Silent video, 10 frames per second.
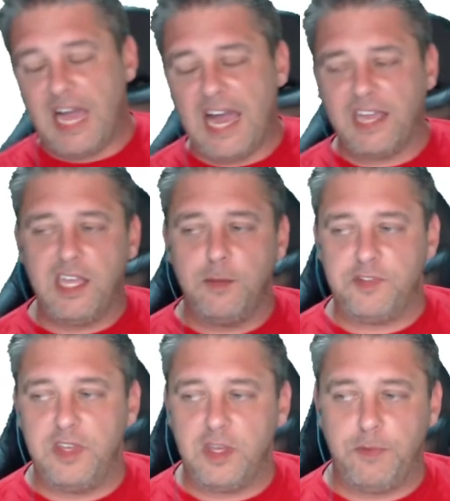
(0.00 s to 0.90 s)
I keep
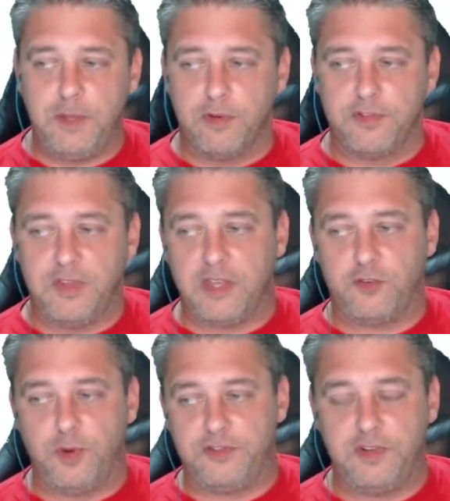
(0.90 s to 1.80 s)
seeing people saying
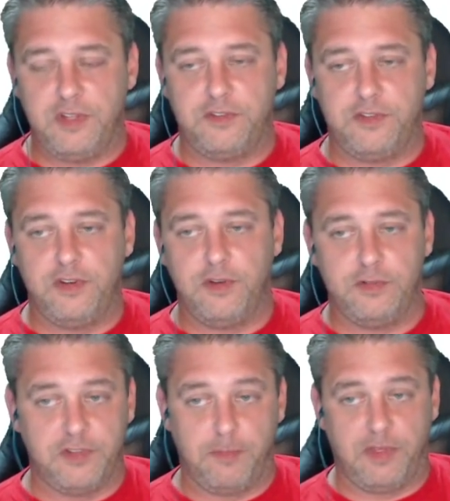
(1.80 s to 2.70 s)
Twitch needs to do
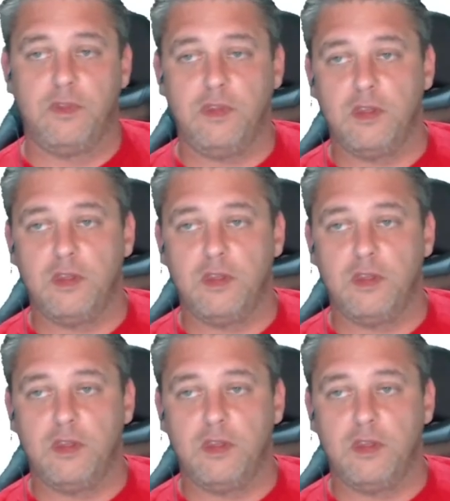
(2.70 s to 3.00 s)
something.